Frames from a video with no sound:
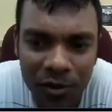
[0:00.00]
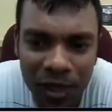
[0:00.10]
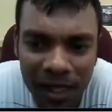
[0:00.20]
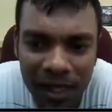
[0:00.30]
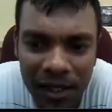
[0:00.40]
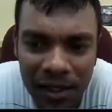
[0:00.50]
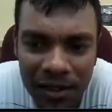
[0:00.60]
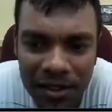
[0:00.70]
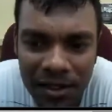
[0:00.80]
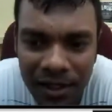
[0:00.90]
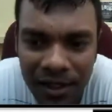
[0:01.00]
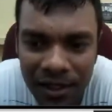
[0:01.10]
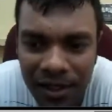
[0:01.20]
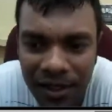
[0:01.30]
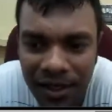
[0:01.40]
It's hard to tell
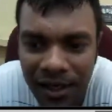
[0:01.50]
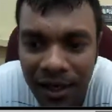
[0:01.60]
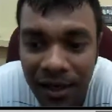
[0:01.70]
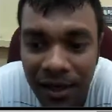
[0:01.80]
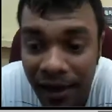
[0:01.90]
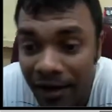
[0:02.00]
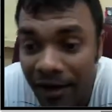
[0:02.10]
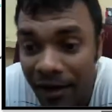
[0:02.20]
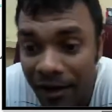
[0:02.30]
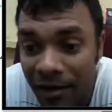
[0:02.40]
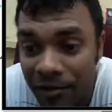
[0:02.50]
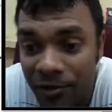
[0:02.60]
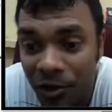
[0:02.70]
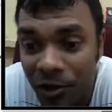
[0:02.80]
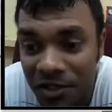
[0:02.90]
who's
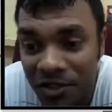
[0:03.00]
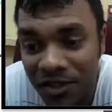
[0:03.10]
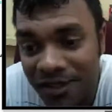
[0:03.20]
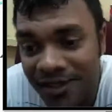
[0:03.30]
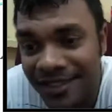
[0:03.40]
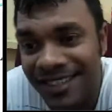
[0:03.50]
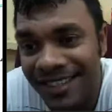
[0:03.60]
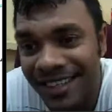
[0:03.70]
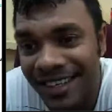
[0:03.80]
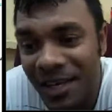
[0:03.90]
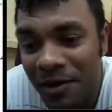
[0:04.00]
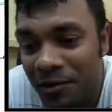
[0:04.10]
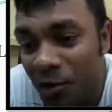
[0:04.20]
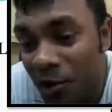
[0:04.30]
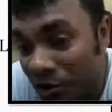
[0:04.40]
participating and who's not.
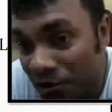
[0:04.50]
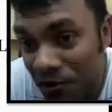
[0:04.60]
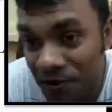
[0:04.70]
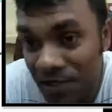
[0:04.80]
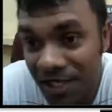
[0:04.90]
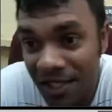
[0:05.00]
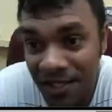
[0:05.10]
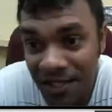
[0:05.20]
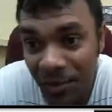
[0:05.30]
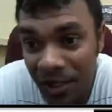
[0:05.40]
So that's a big challenge.